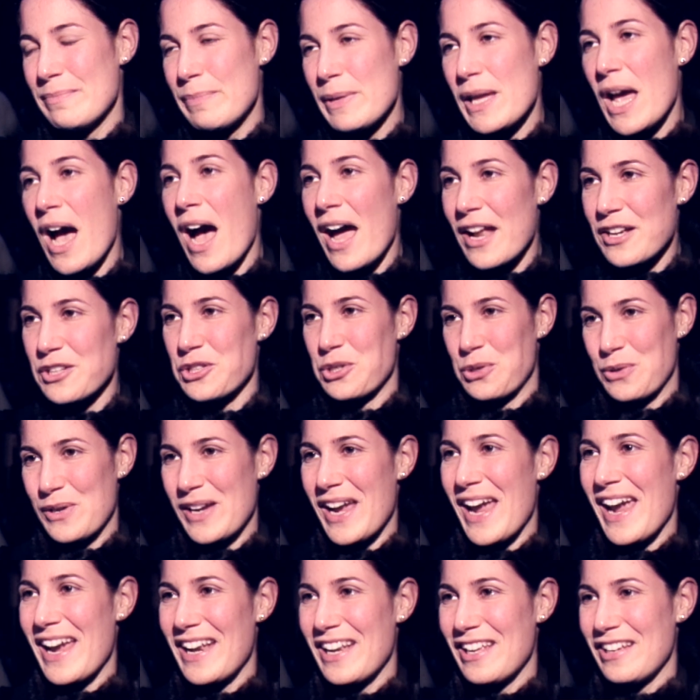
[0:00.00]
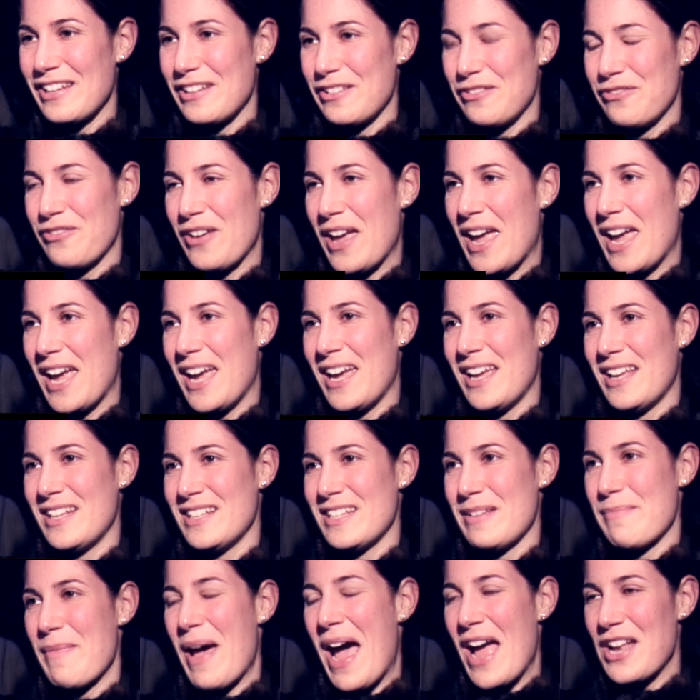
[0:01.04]
Beyond creative
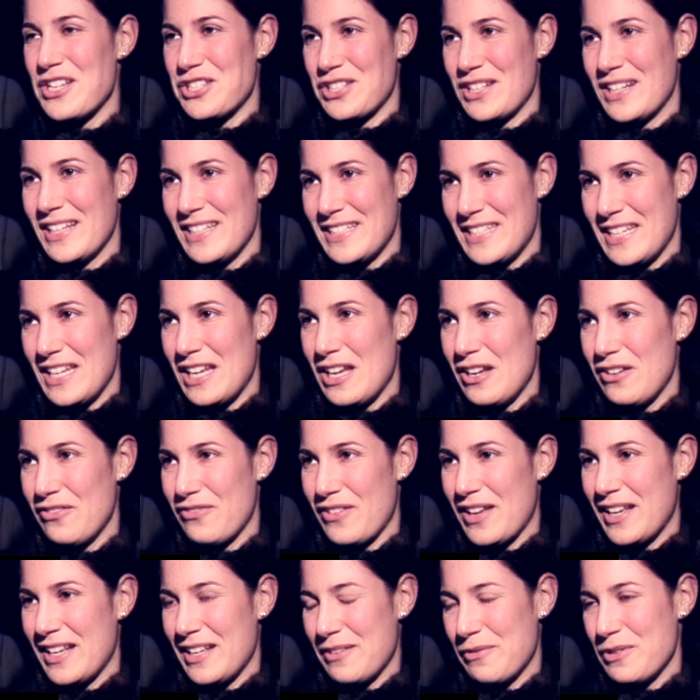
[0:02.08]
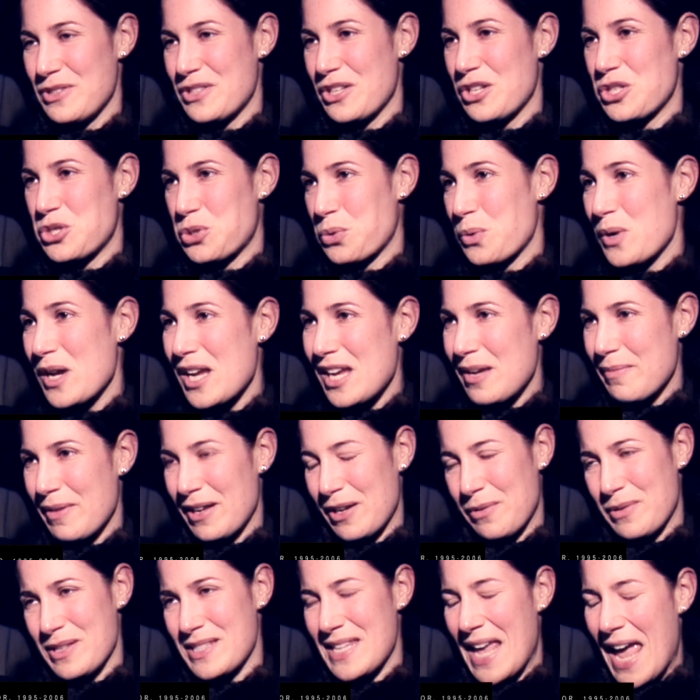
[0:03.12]
and imaginative, and it was a dream,
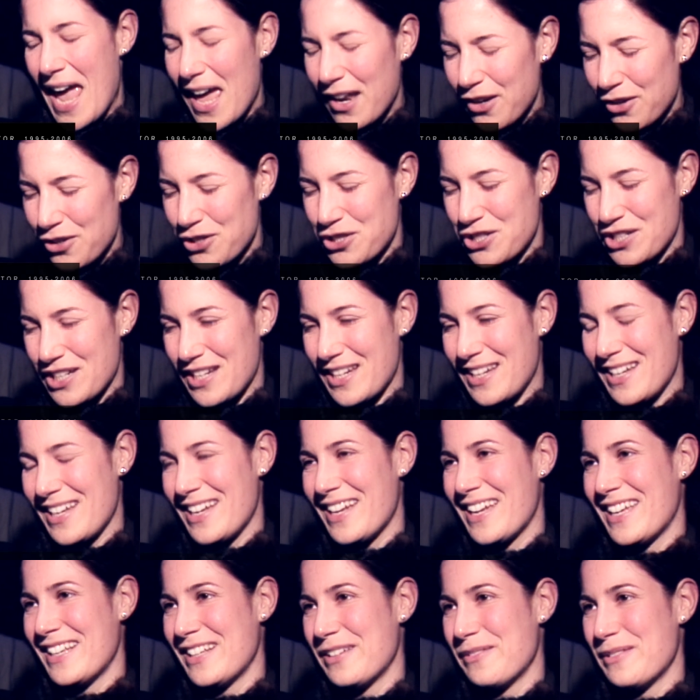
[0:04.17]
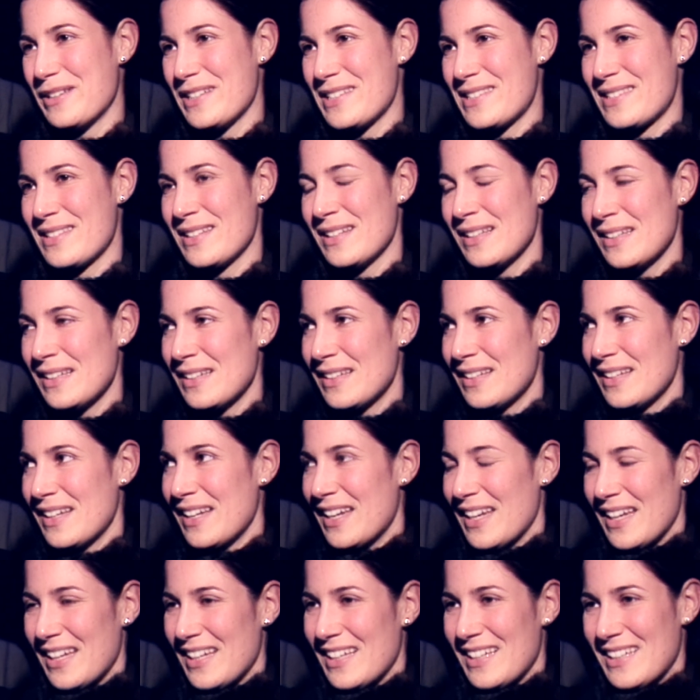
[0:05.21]
and it was energy, and it was
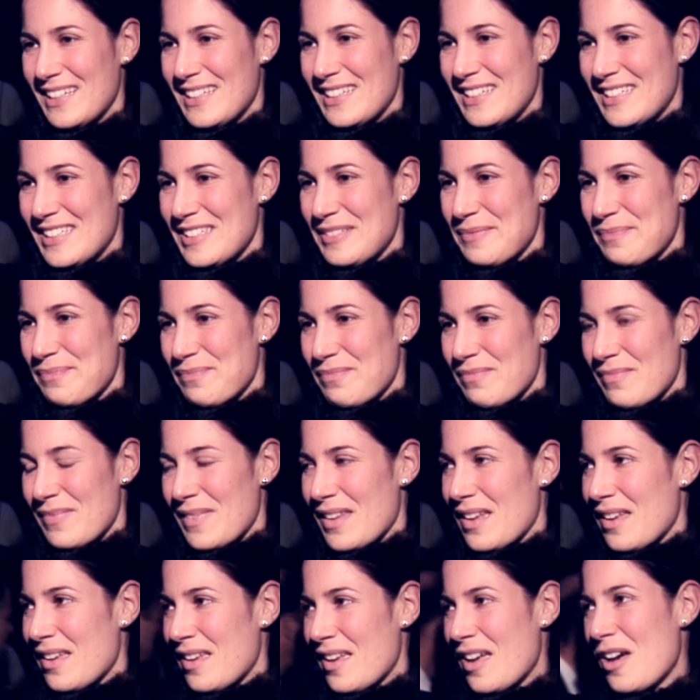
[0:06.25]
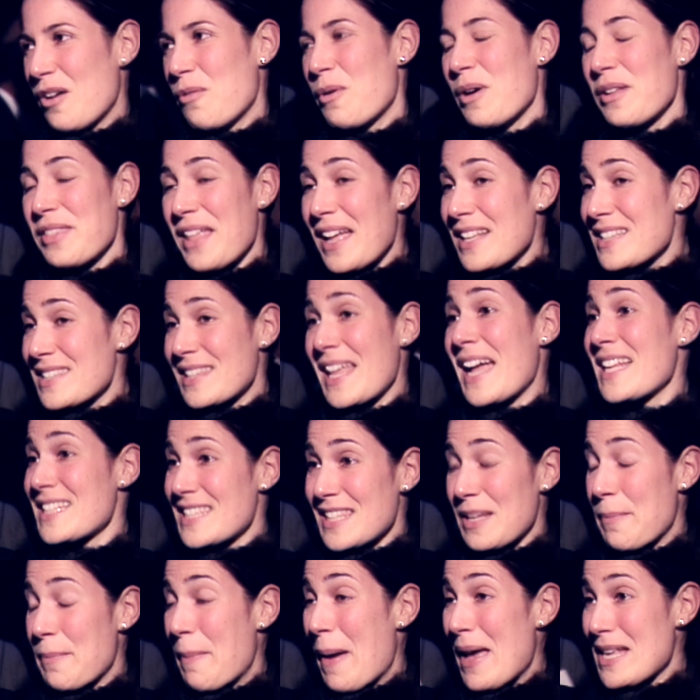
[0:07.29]
beyond fashion too. Oh well, that's
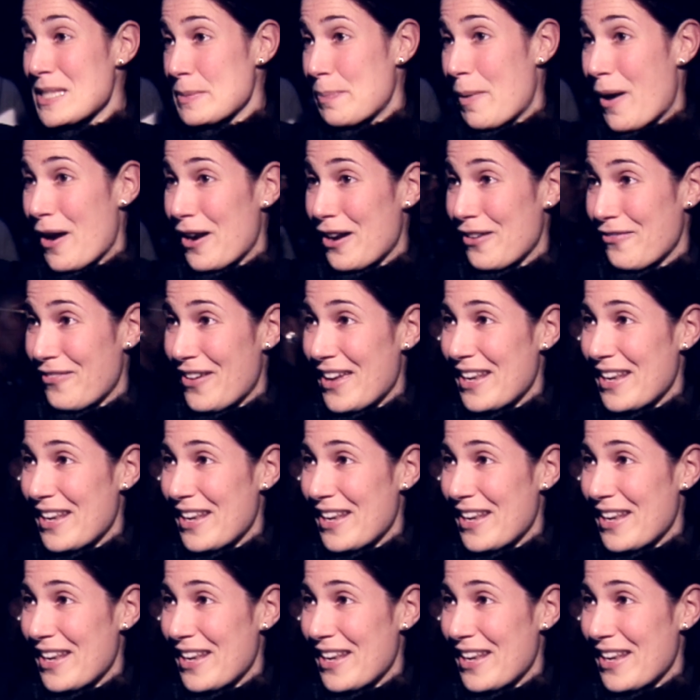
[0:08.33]
that's the best part of